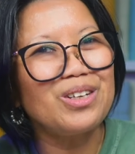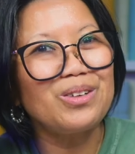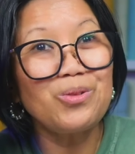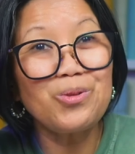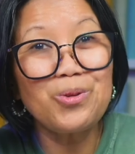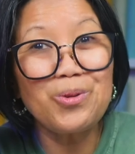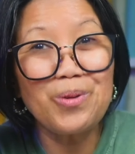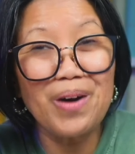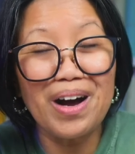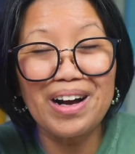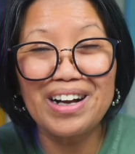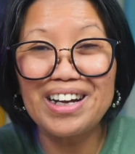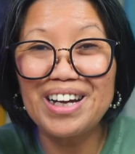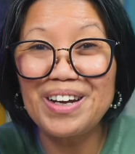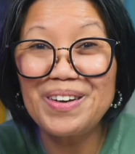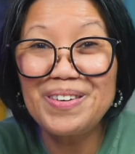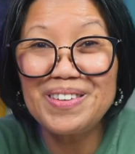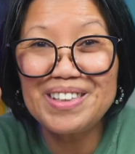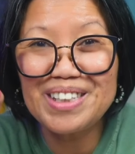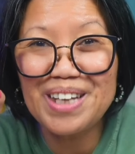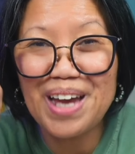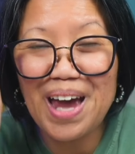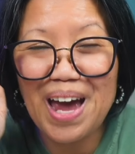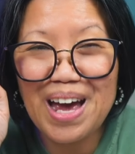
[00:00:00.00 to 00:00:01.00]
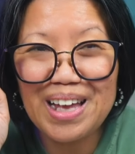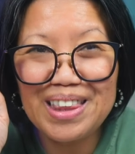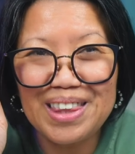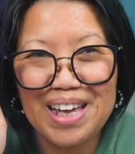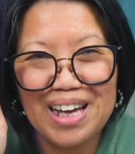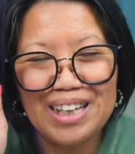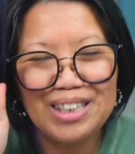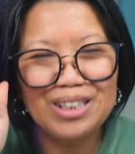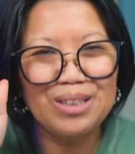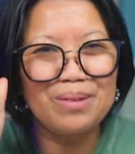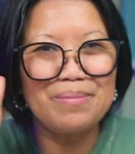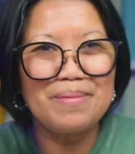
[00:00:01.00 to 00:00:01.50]
oh, I'm going to add
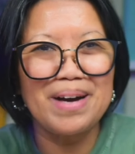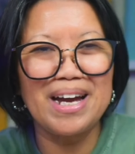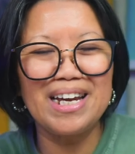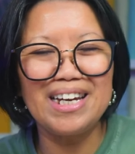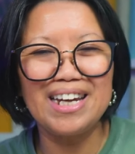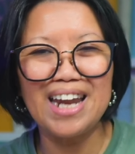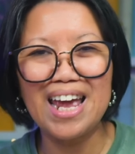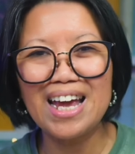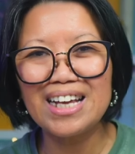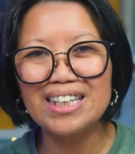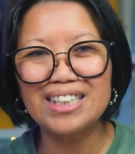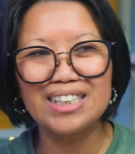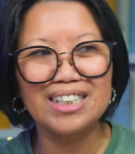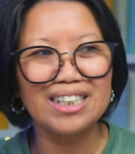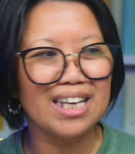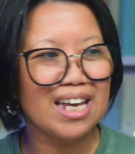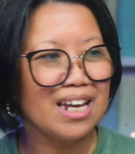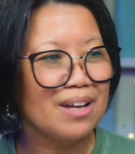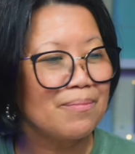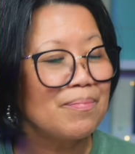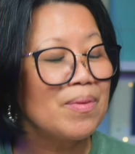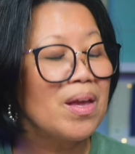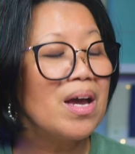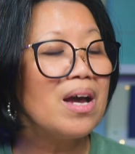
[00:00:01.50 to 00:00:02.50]
that to my next scene,